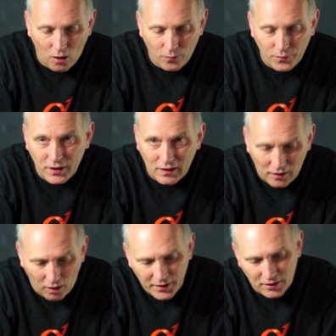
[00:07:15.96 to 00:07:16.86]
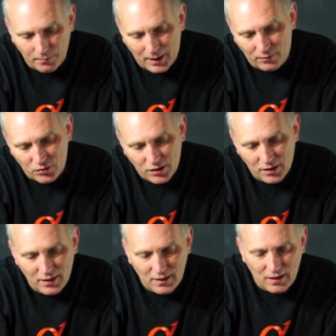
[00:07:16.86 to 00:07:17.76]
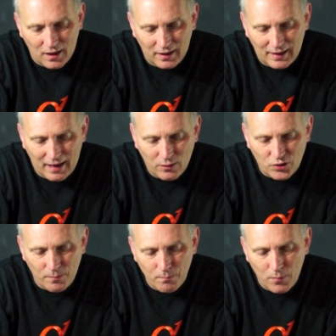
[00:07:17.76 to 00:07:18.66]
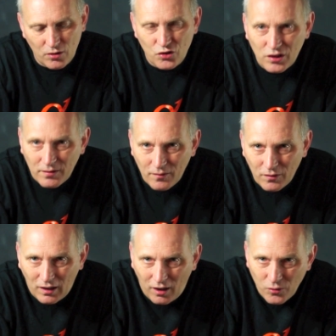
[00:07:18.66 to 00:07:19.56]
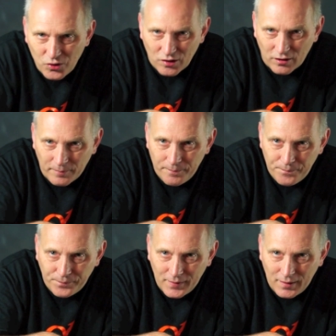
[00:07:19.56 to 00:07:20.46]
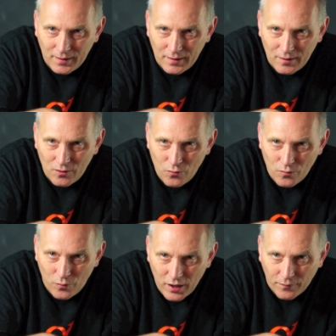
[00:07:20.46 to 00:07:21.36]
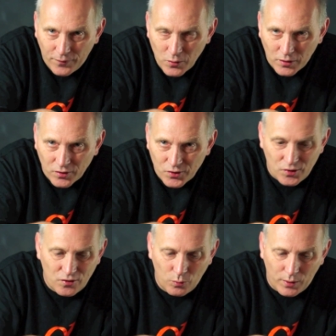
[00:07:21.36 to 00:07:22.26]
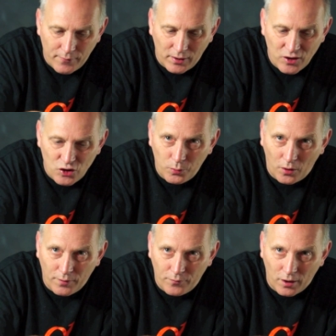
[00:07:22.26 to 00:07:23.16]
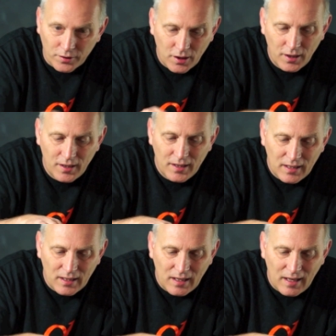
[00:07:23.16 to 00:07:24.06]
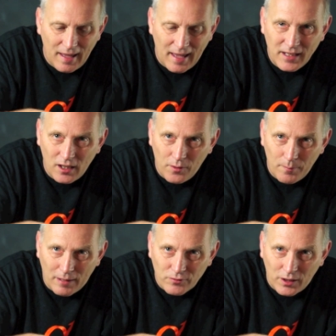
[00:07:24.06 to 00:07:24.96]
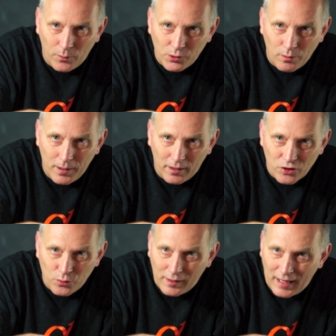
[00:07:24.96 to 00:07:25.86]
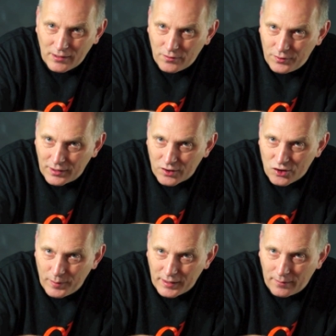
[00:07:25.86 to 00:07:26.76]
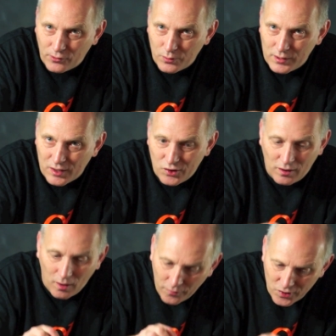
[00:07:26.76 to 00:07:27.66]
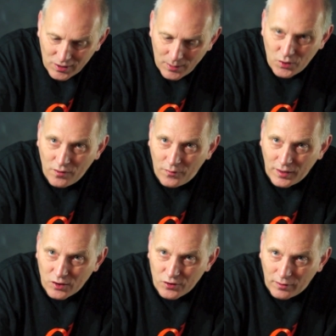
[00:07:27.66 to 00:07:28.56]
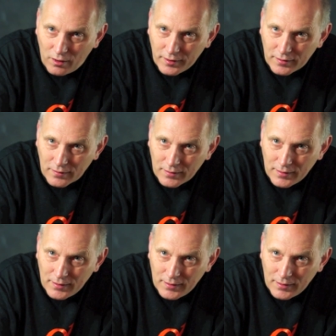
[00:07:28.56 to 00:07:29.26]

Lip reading: on the Leica mount allows a much closer rear focus to whatever lens you put on the front. Any other mount to go onto a bellows will add the thickness to make it up to a DSLR. This keeps it the thickness of a Leica.